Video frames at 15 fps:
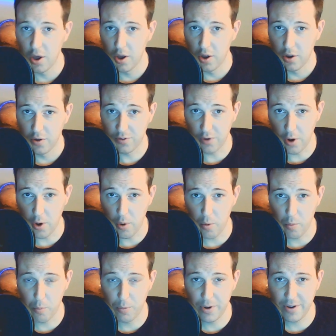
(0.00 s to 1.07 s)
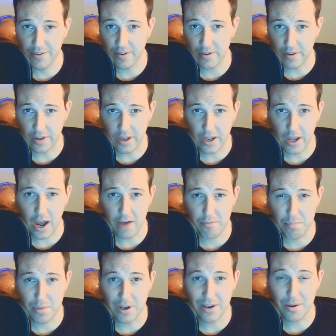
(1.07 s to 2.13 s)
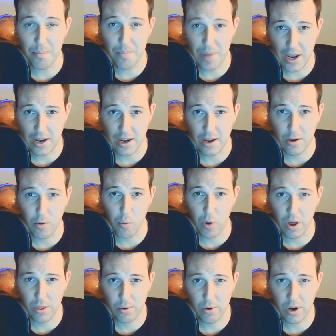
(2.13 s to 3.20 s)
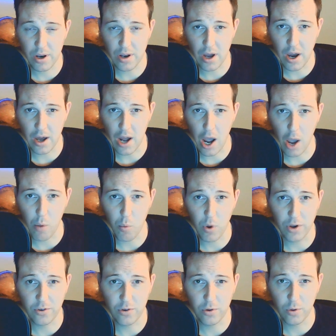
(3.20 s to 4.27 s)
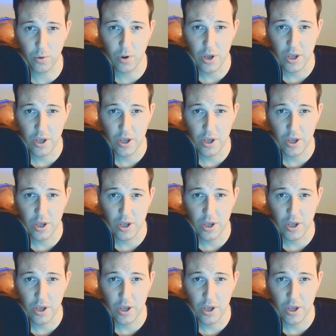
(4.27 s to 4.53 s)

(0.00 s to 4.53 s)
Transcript: So recently, I've been debating whether or not I want to